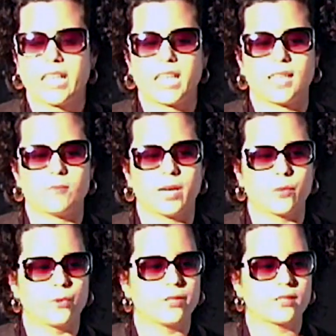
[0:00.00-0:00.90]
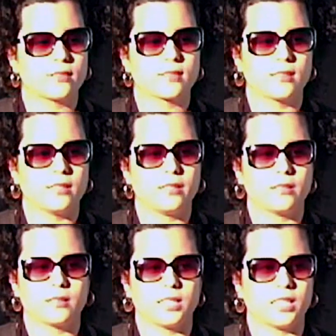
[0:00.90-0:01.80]
and my work is
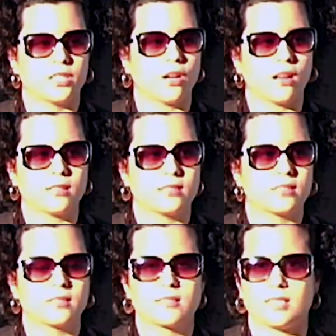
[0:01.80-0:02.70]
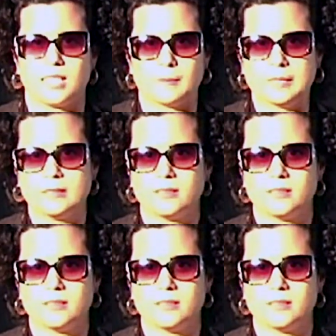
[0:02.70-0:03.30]
clearly not cinema.